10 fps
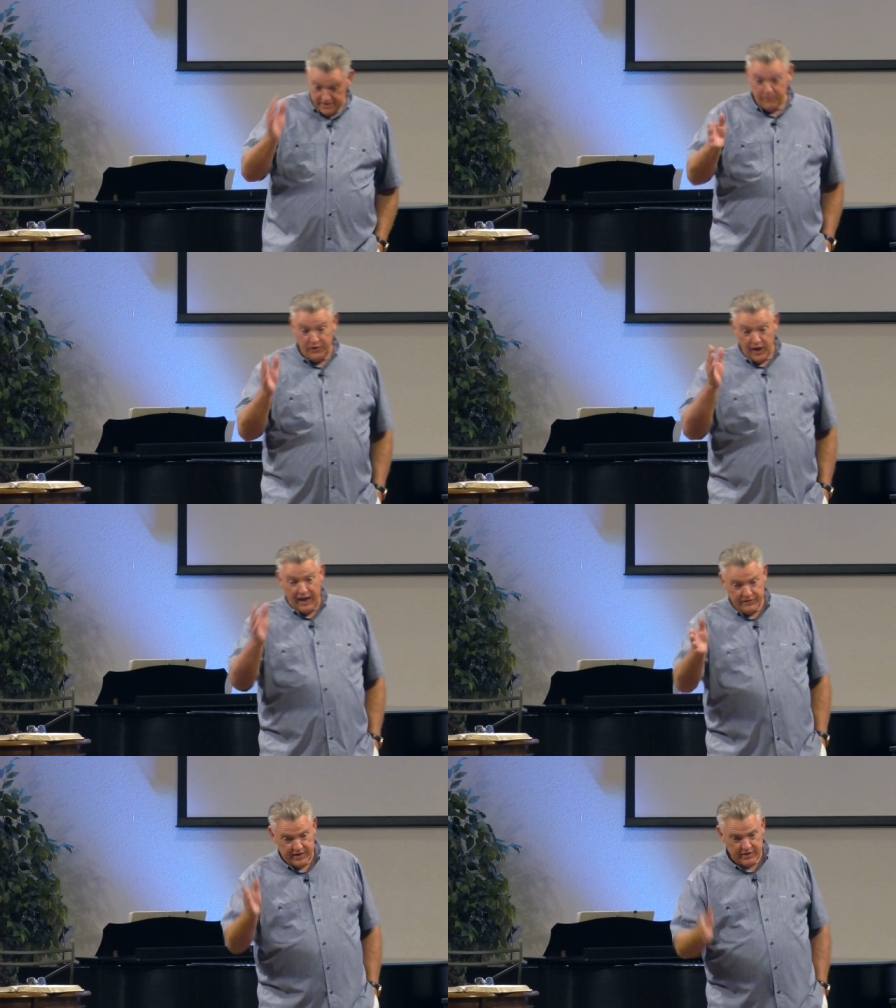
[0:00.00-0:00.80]
some of you
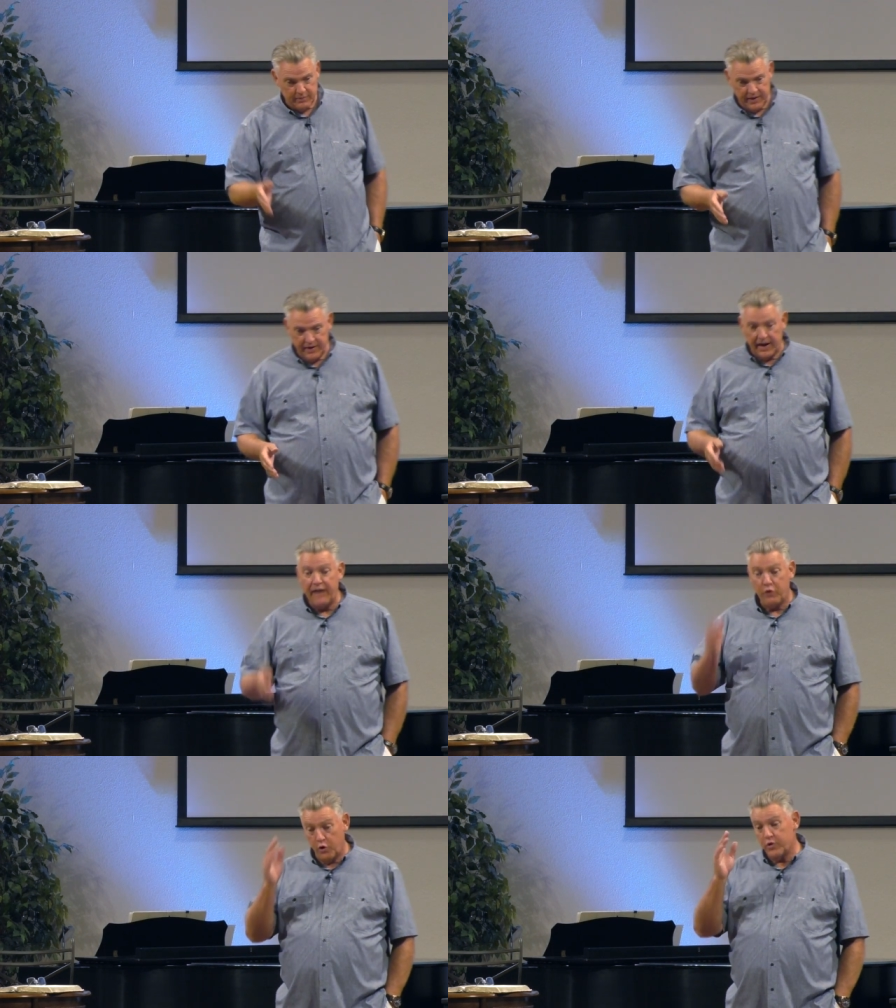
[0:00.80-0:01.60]
have said to me, and
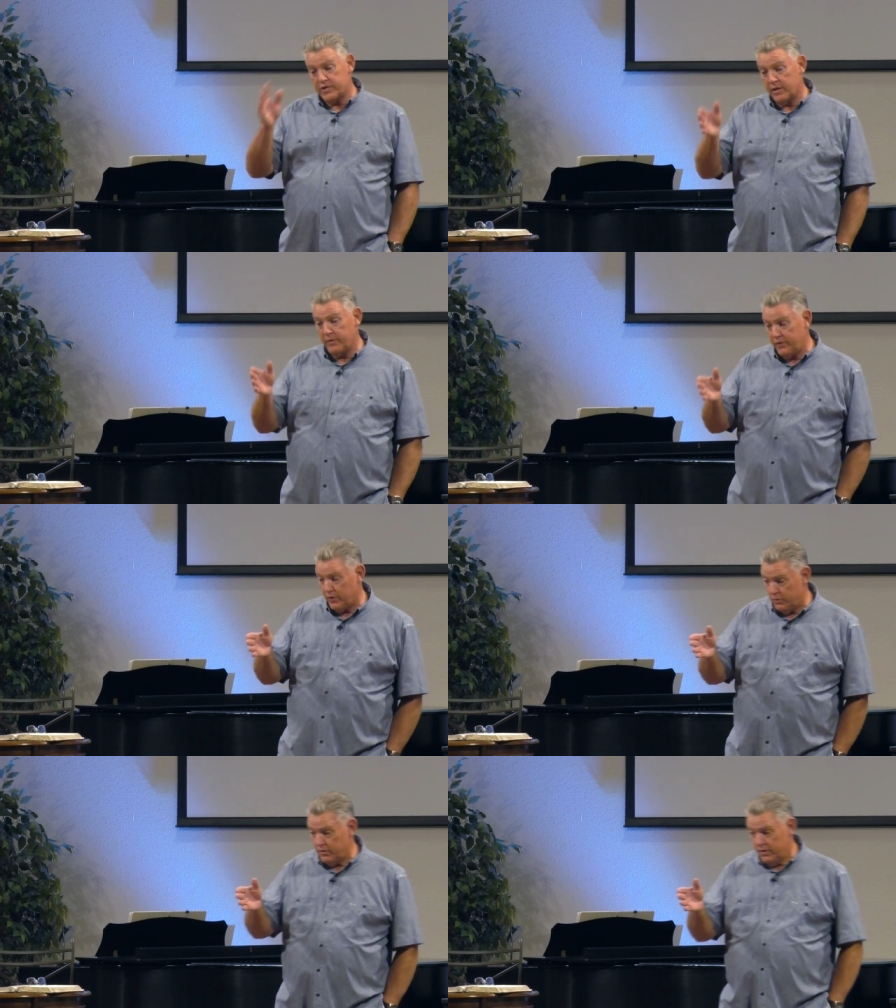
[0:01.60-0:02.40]
I've heard some of
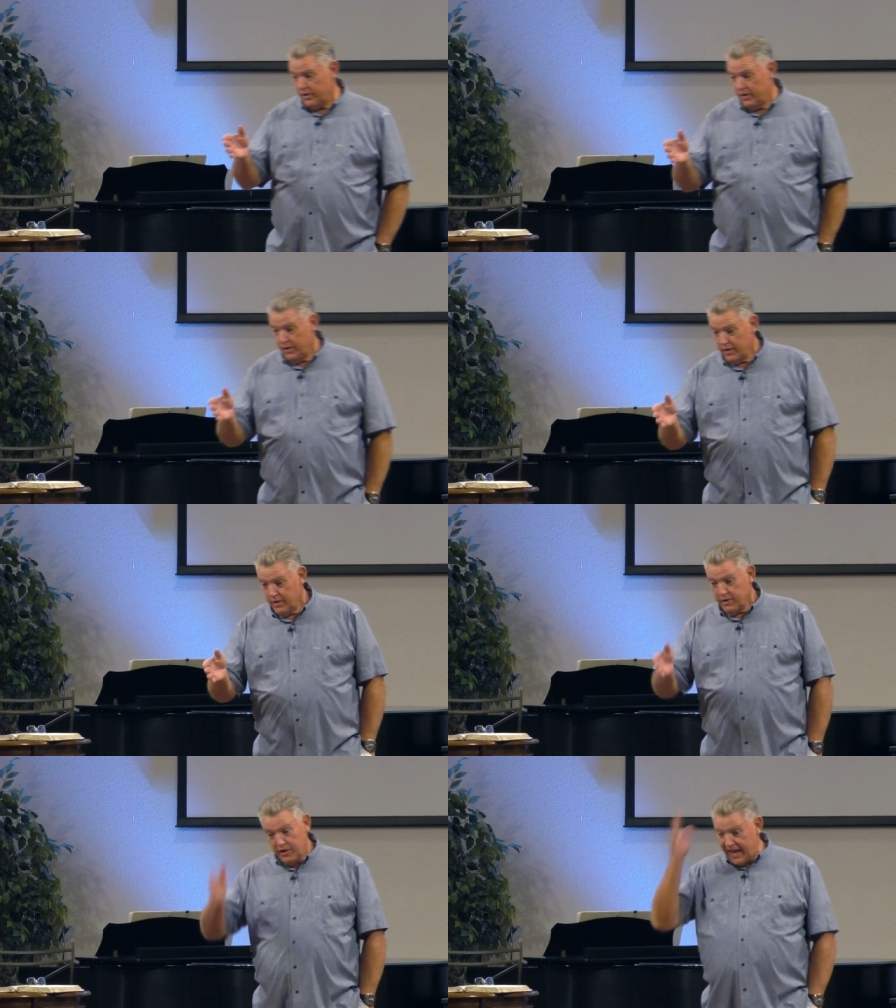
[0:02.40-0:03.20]
you,
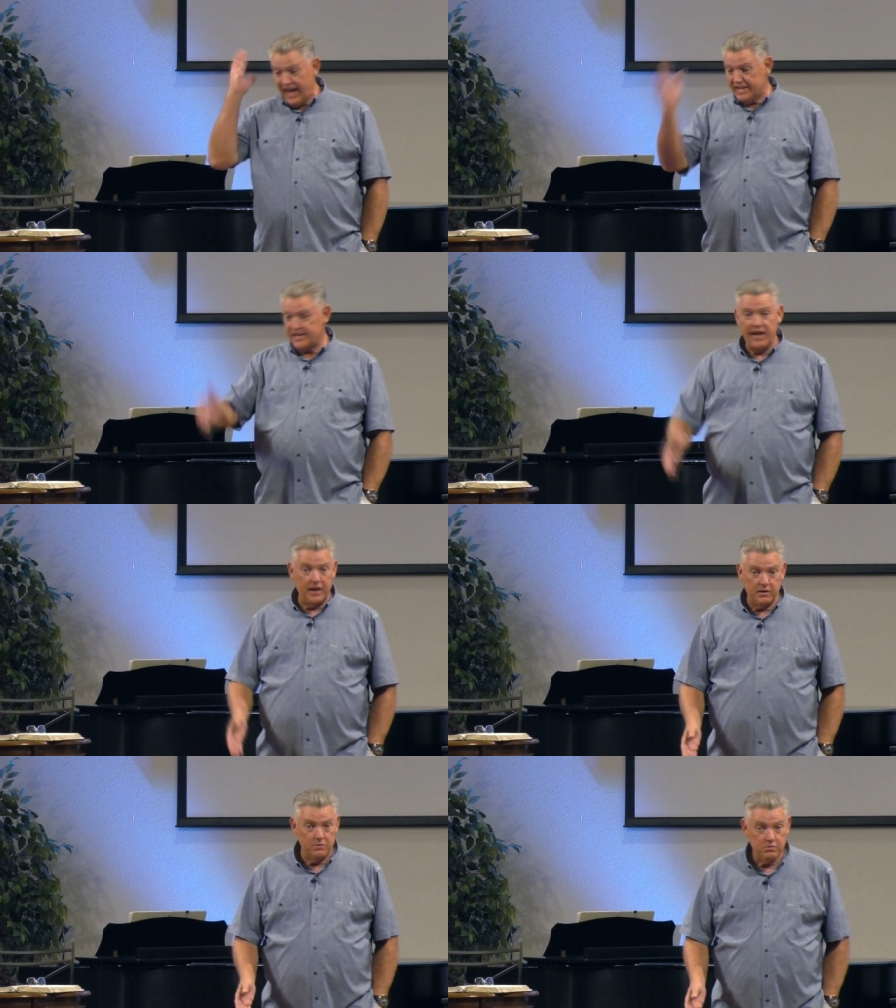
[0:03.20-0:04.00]
you can't
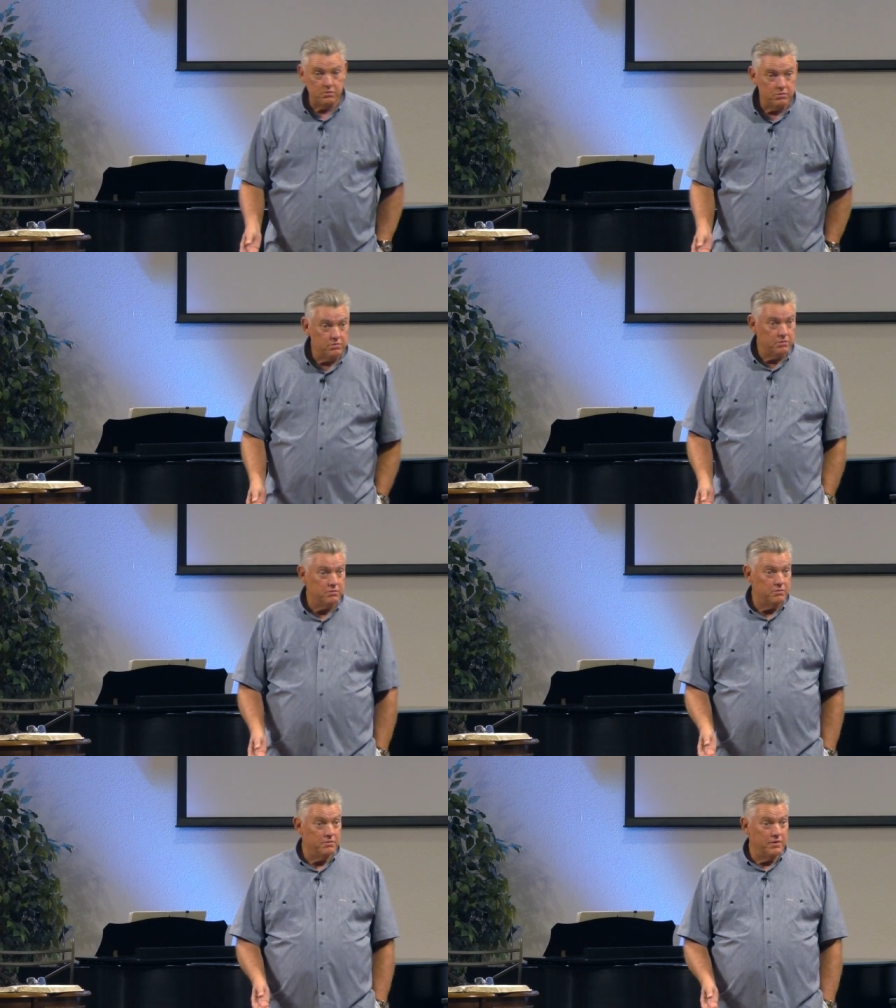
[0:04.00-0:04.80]
sing.
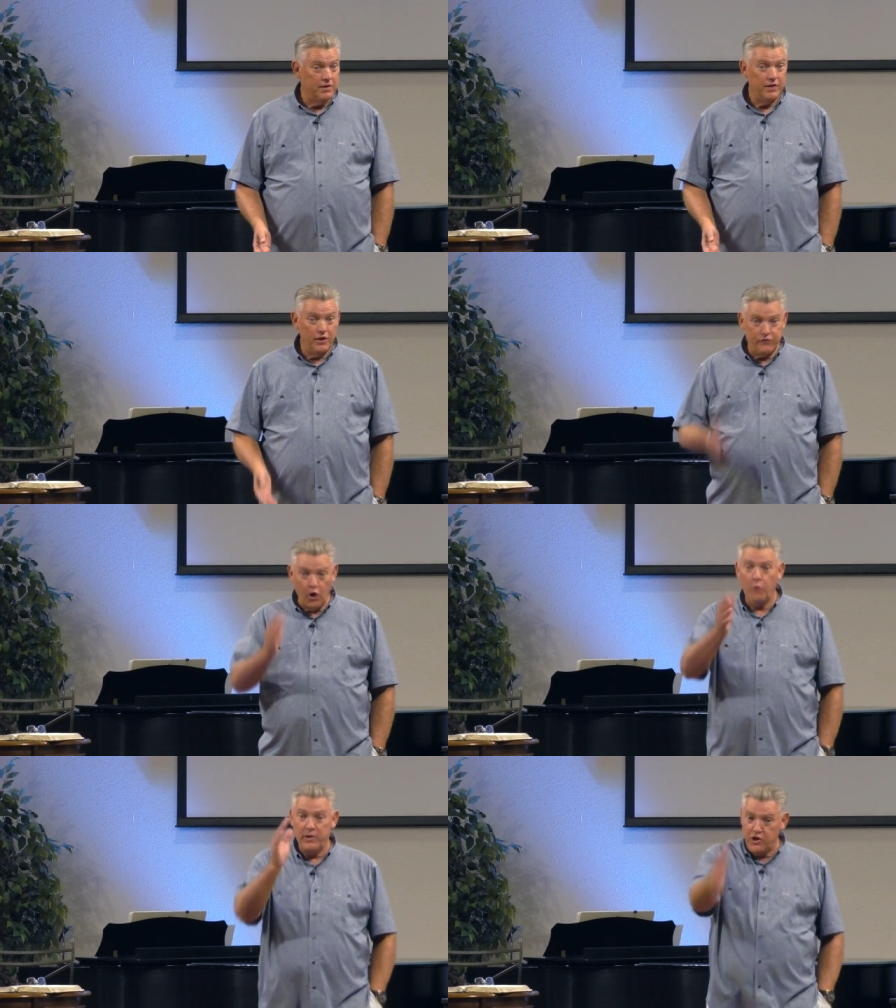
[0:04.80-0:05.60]
You've
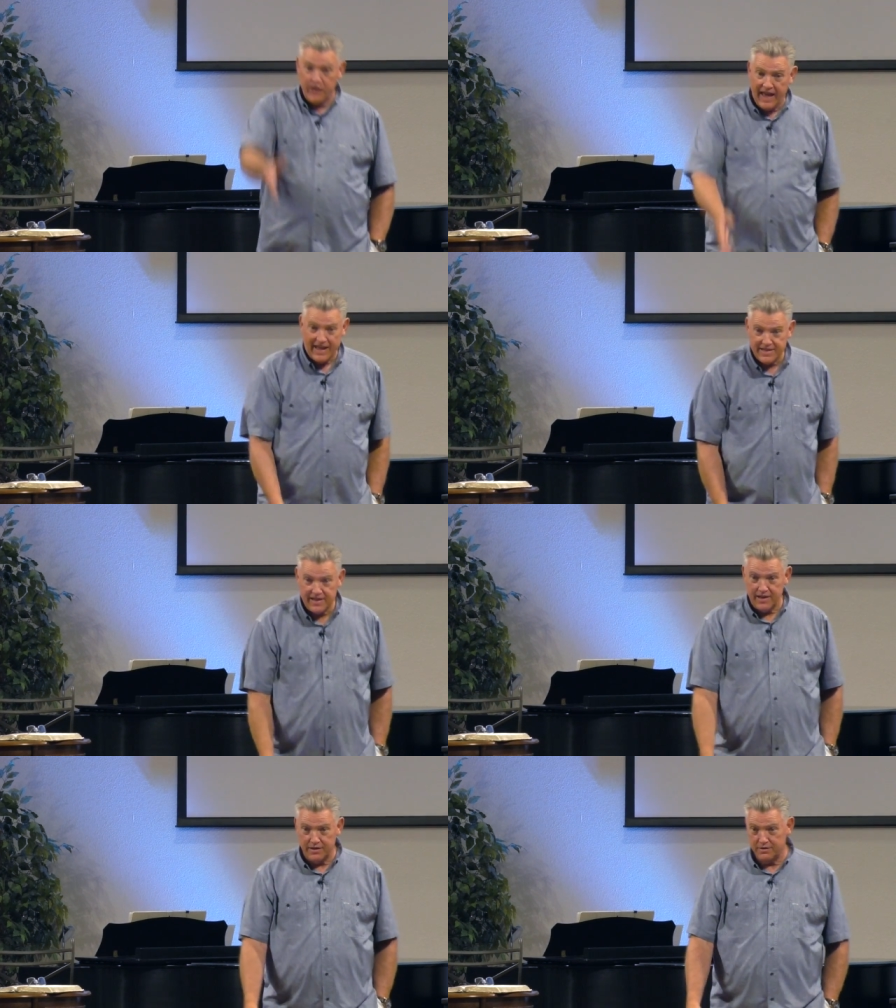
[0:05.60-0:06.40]
told me you can't
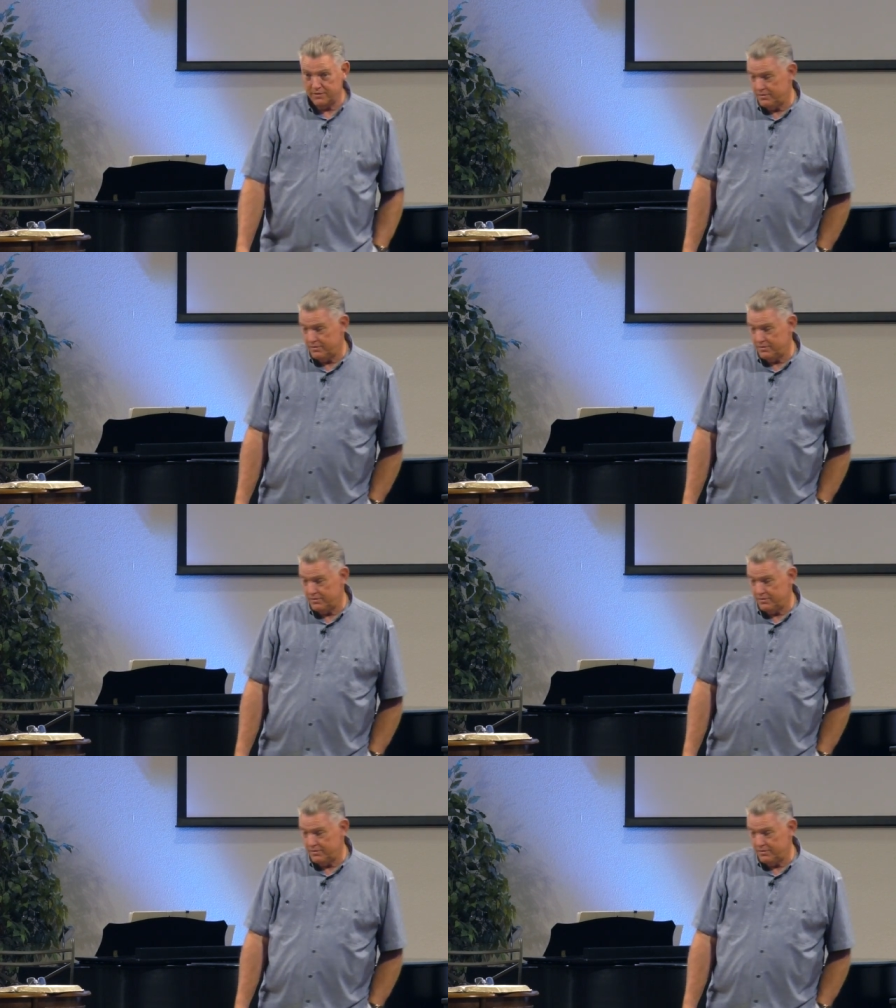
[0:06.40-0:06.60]
sing.